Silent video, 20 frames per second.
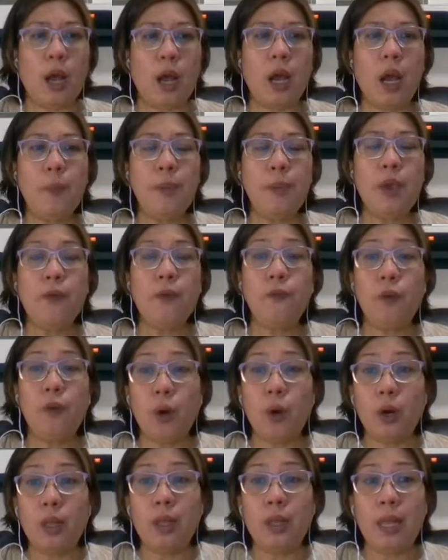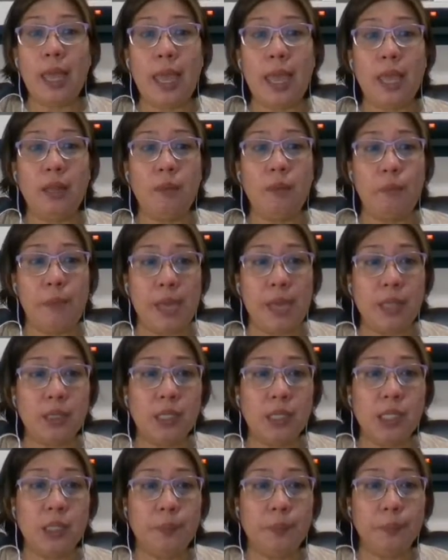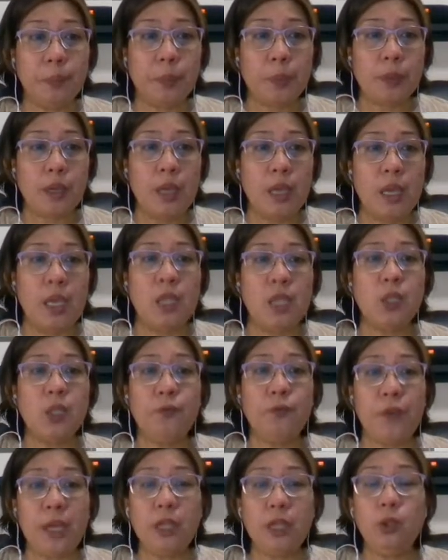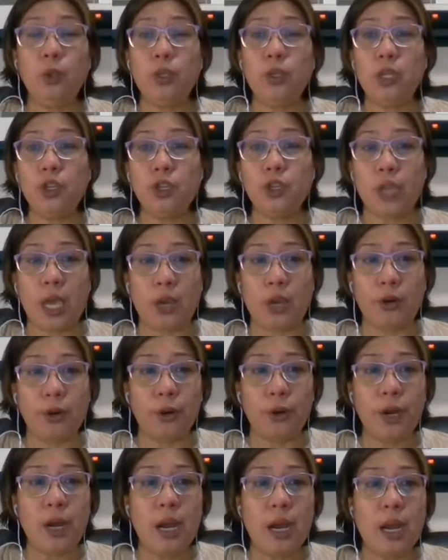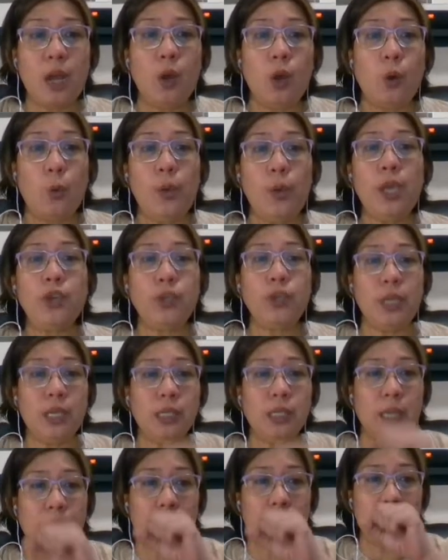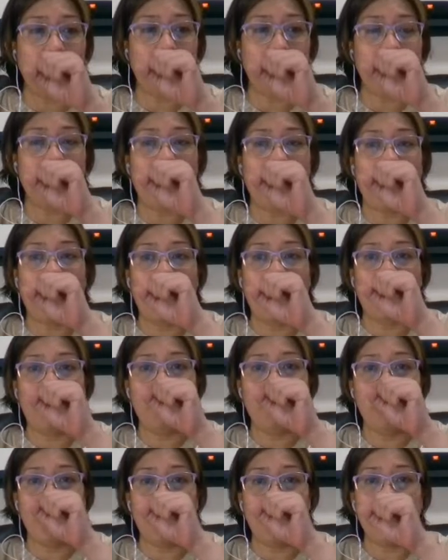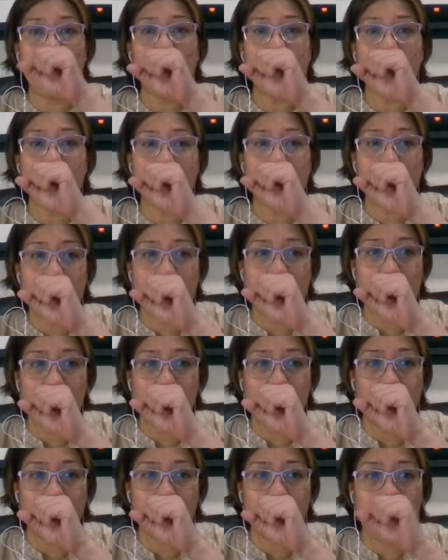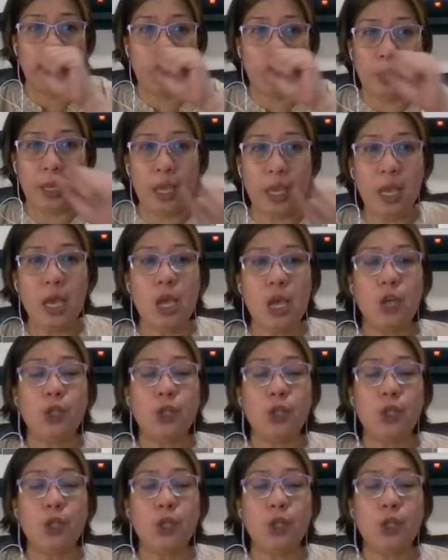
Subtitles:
copy of all n bits is fed to the checker, which is a replica of your generator. Okay?